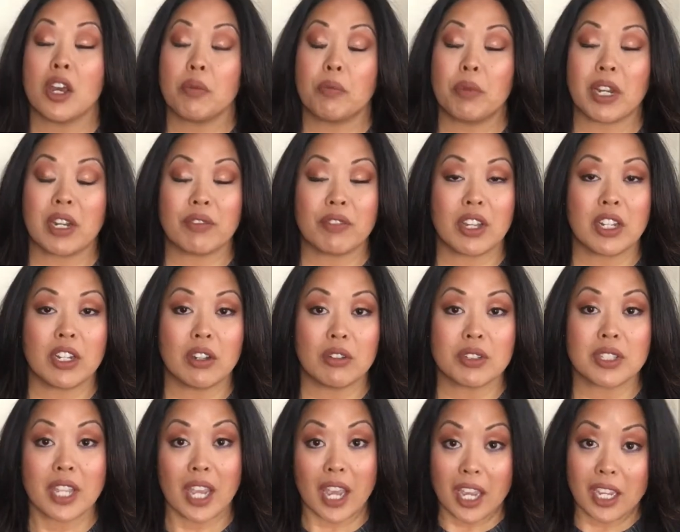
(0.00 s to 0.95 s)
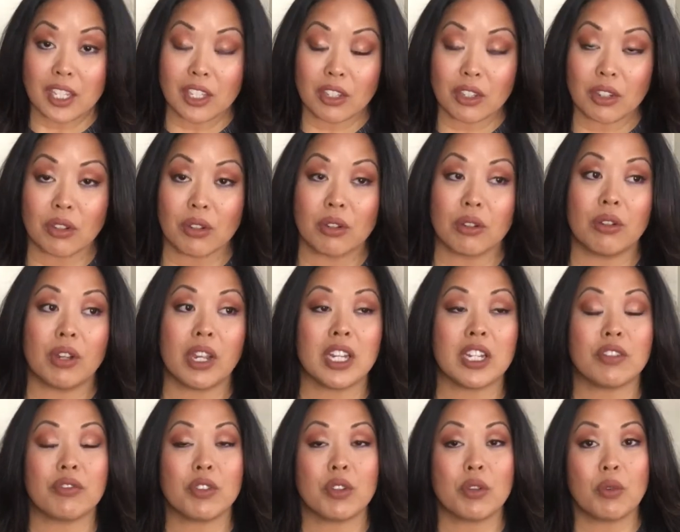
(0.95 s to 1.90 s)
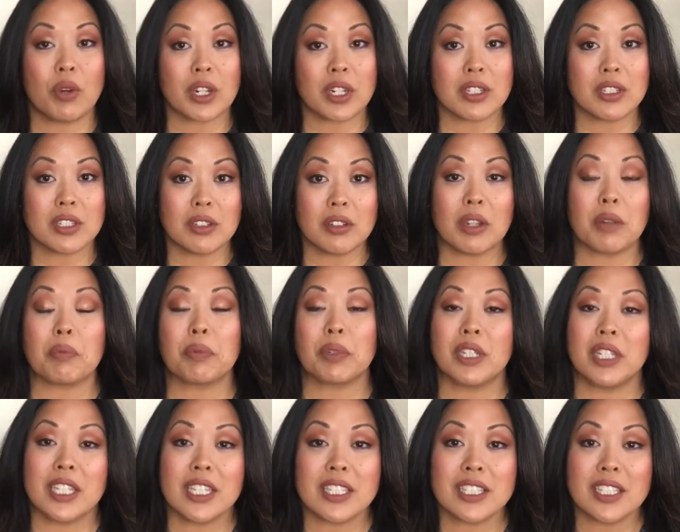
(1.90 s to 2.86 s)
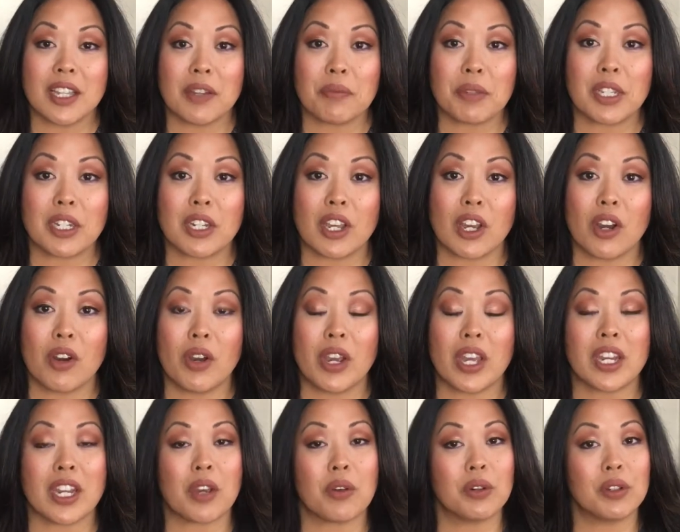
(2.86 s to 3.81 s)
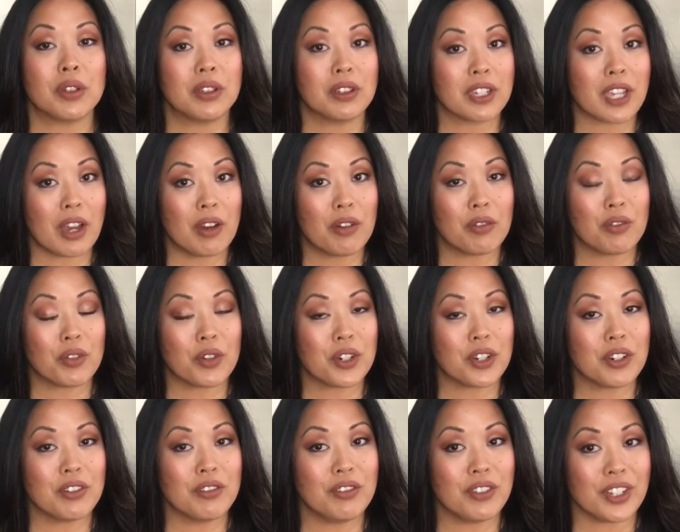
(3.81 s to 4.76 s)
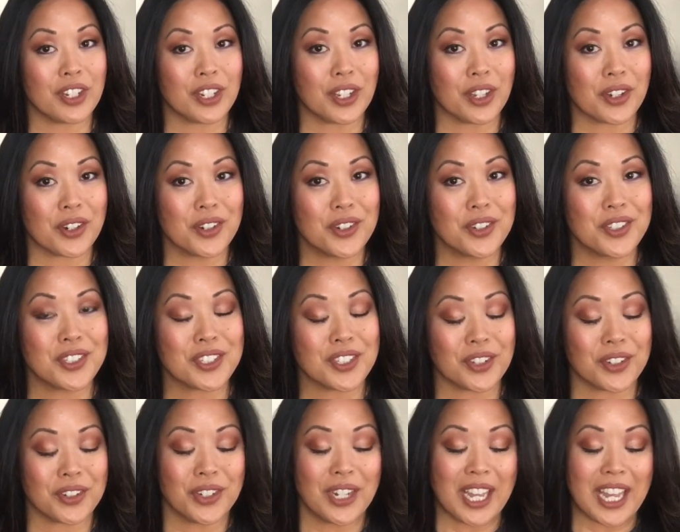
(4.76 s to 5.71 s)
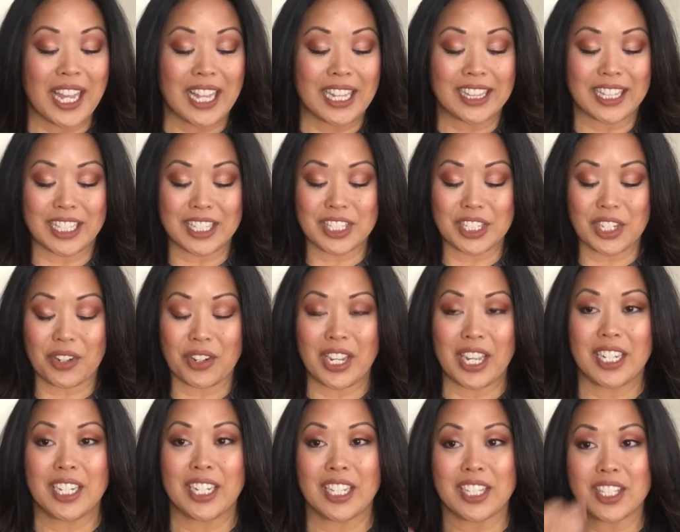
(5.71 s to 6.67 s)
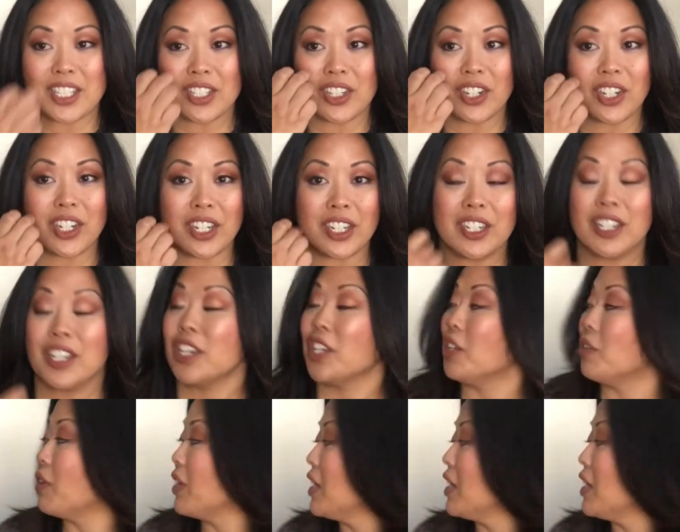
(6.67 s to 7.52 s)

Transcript: But if I don't tag you and if you want to do it, please let me know and I will look out for your video. So let's go ahead and get started. You